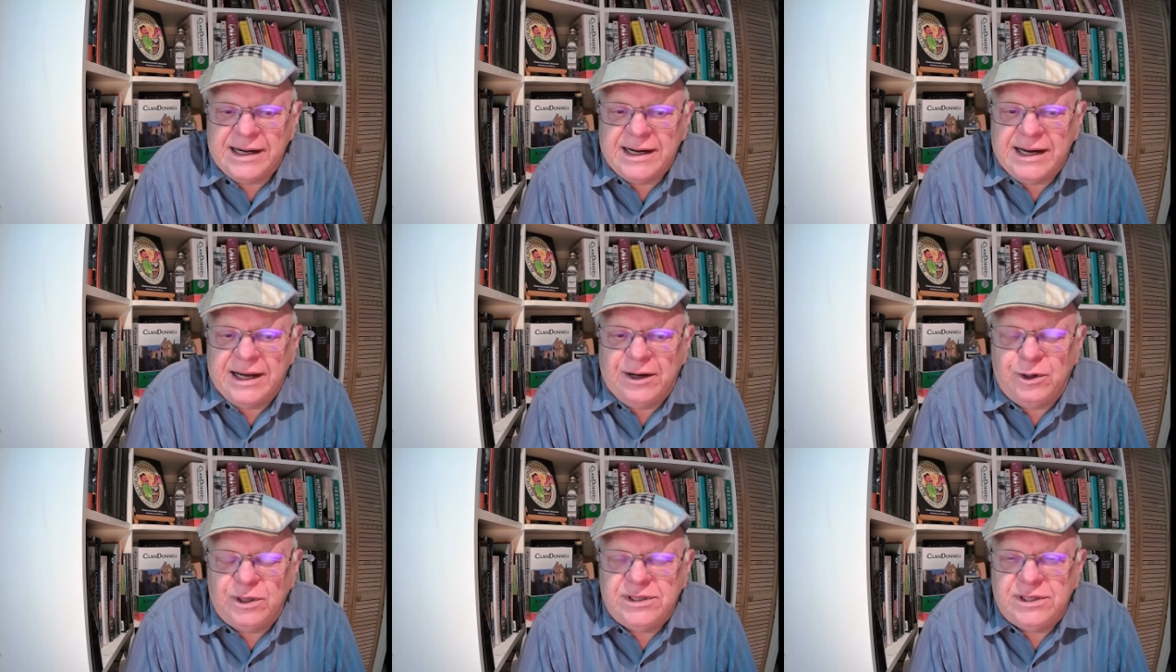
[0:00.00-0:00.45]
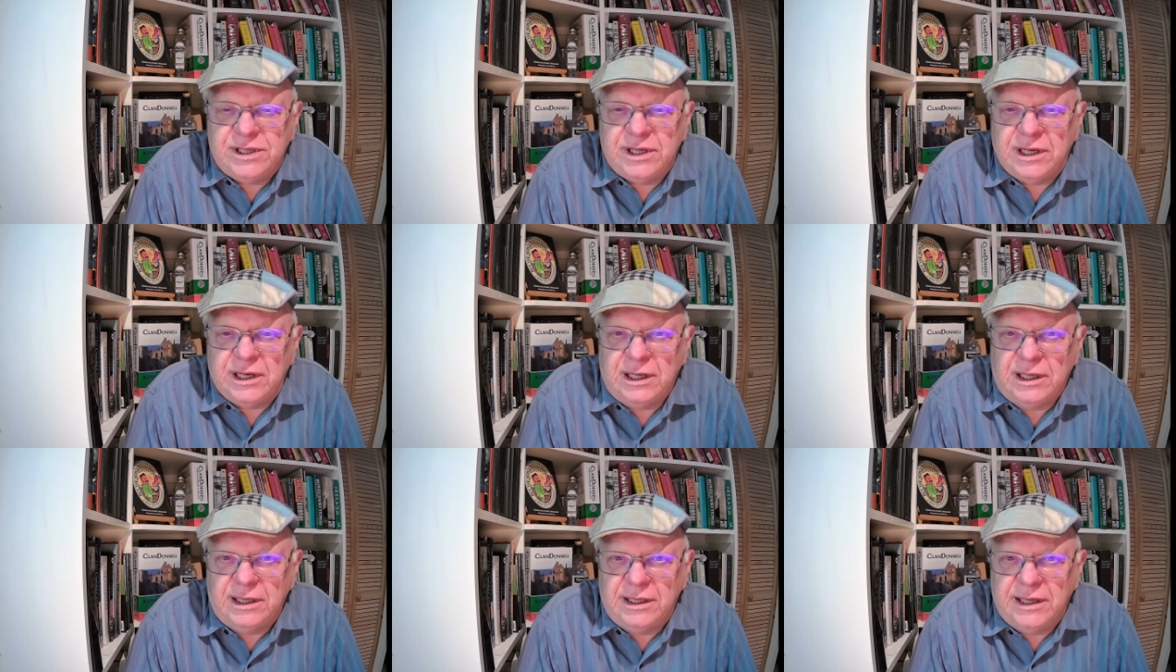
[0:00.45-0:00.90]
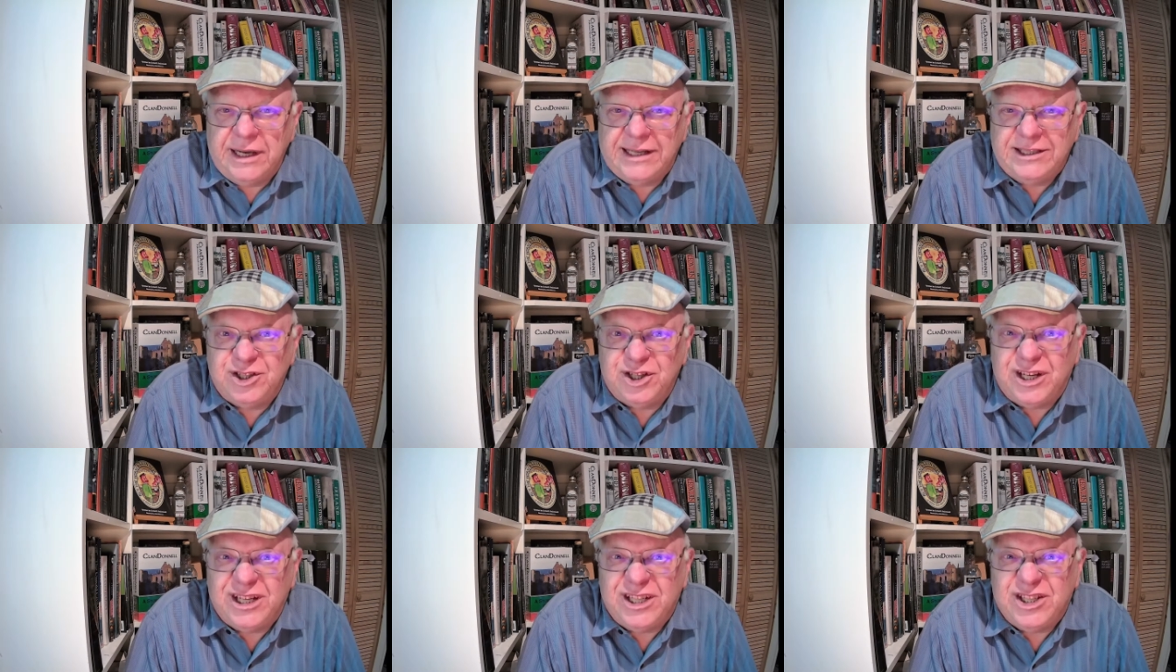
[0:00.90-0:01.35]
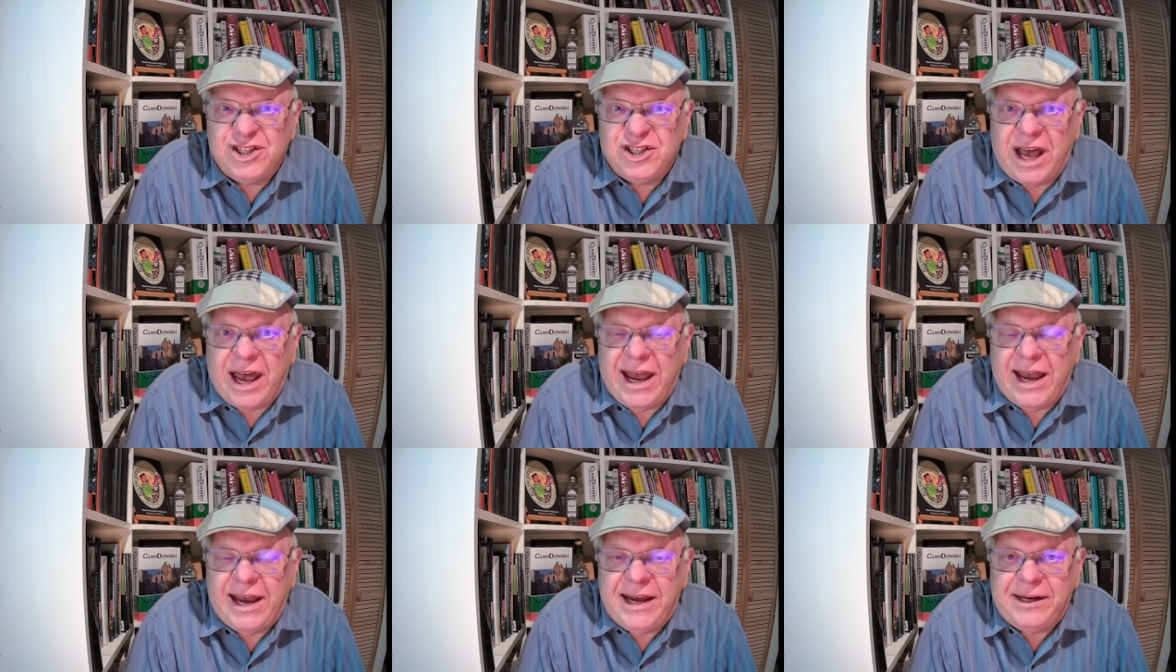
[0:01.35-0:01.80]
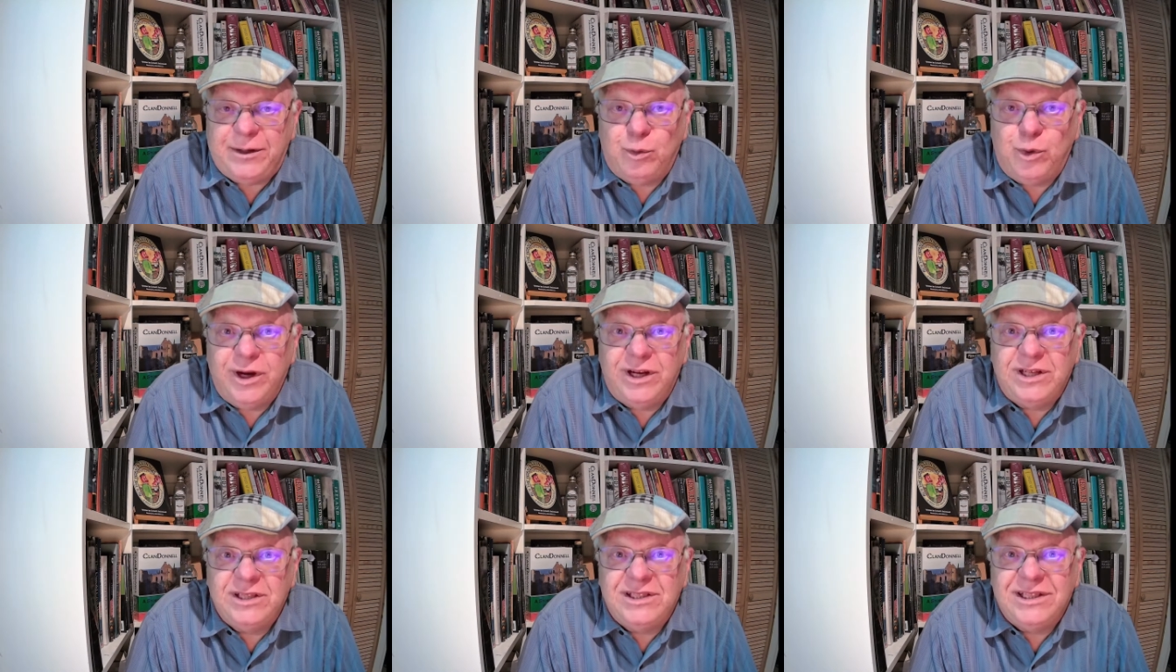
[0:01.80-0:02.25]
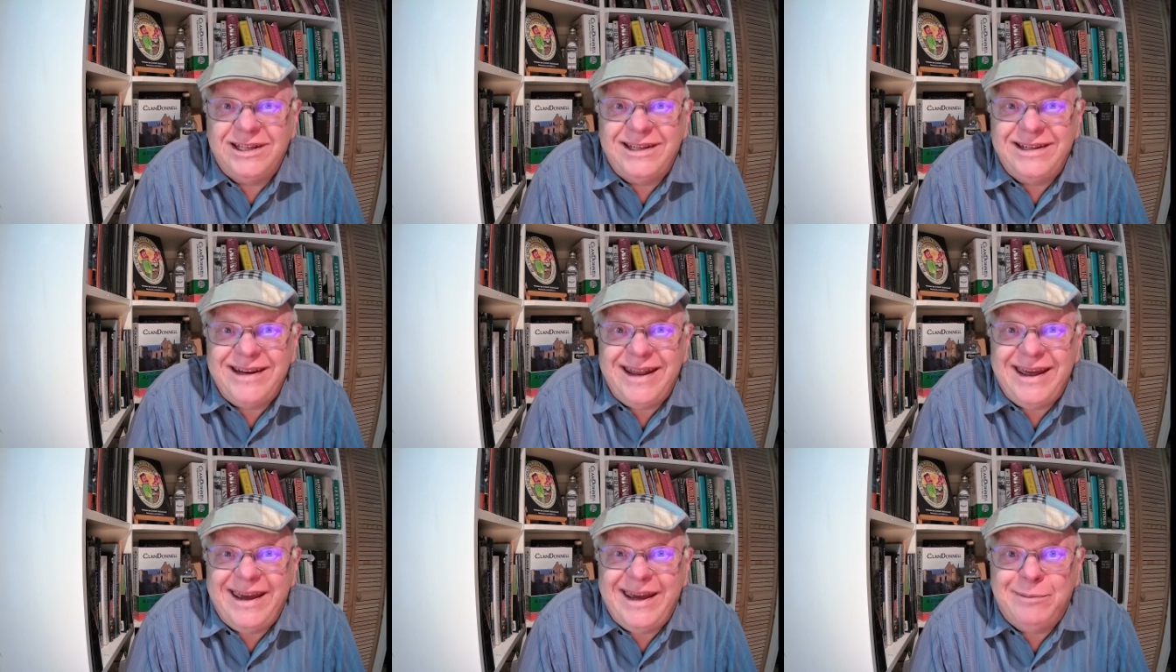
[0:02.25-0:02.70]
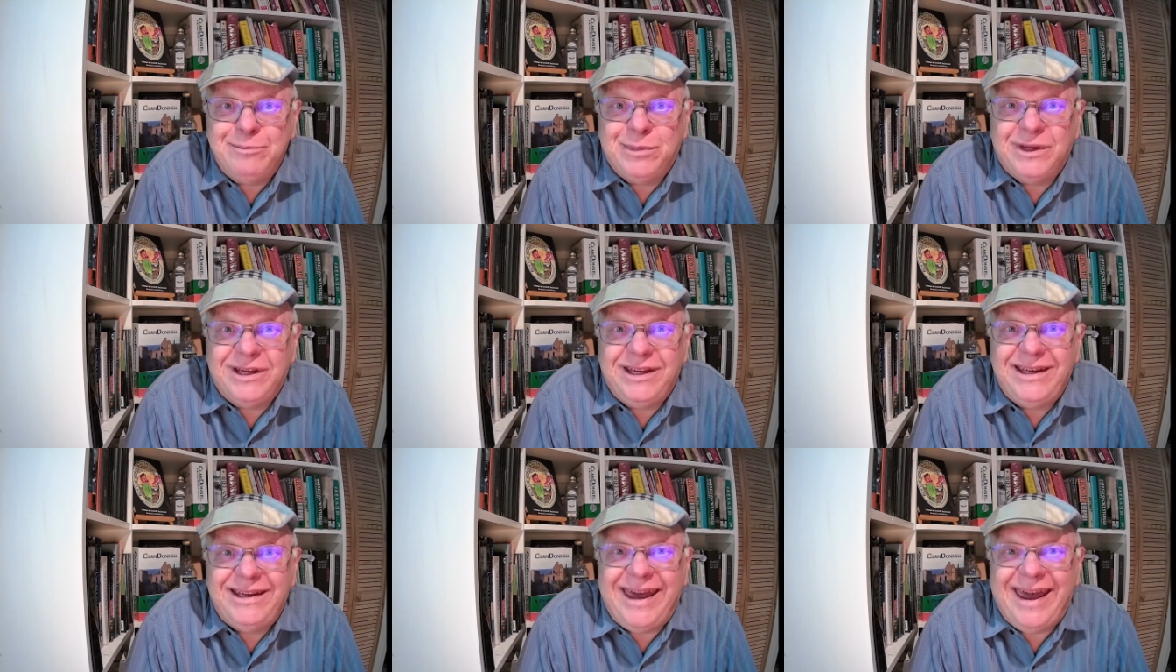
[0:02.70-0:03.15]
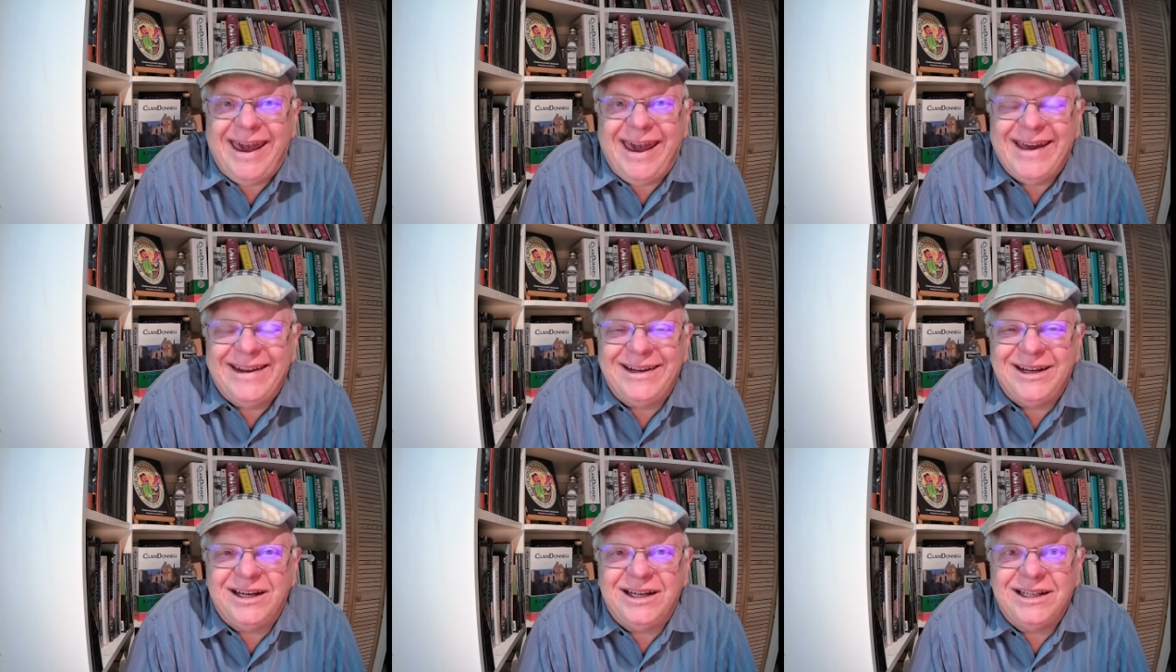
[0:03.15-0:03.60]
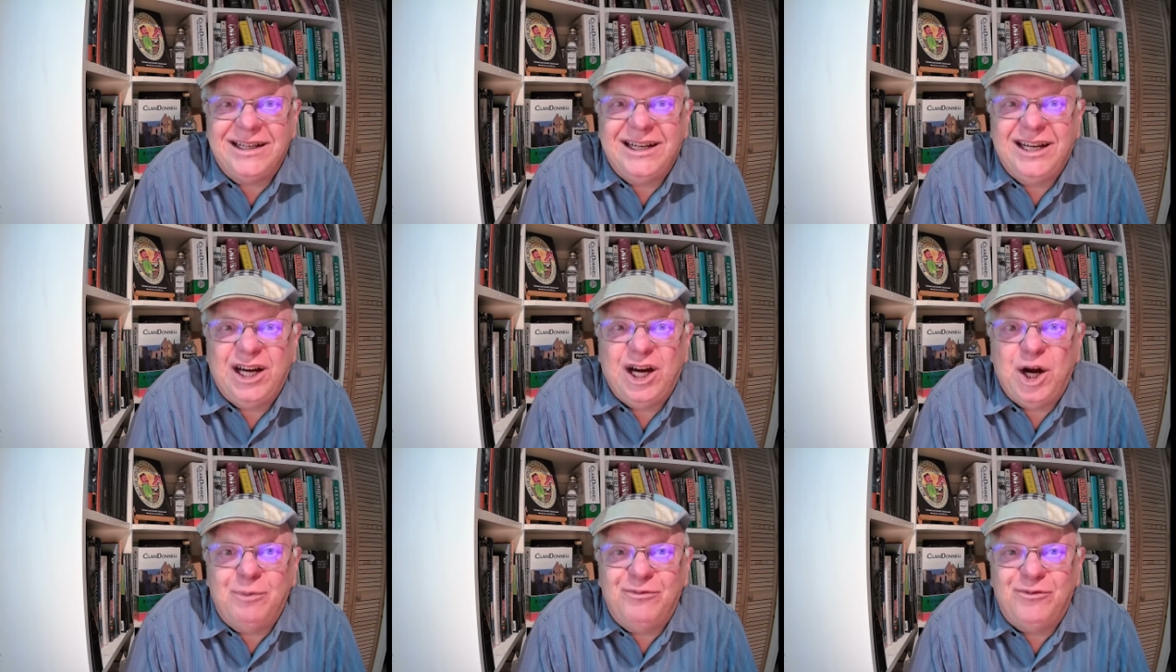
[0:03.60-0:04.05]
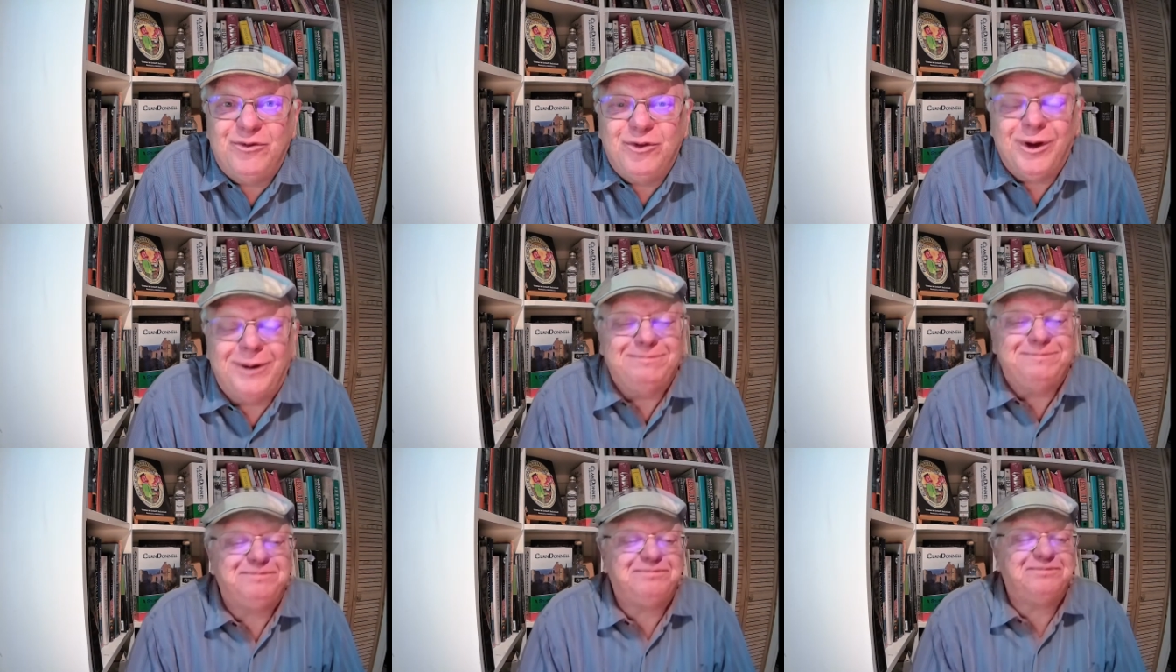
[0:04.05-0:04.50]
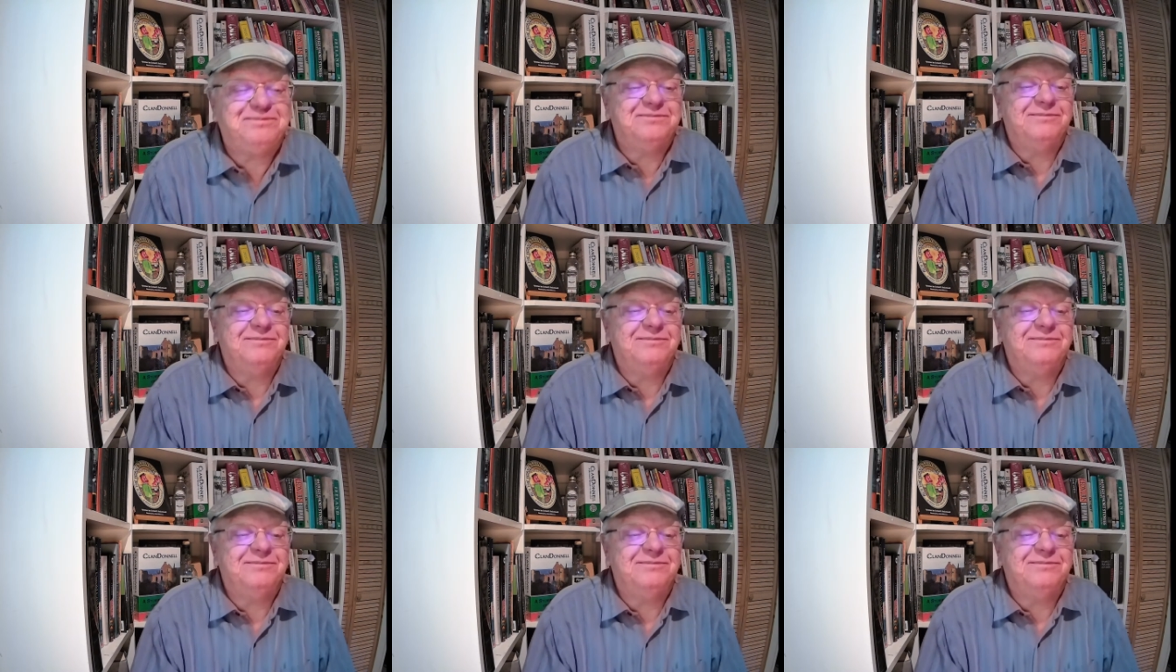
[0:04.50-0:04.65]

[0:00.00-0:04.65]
Now, as an aside, where does the name Canada come from?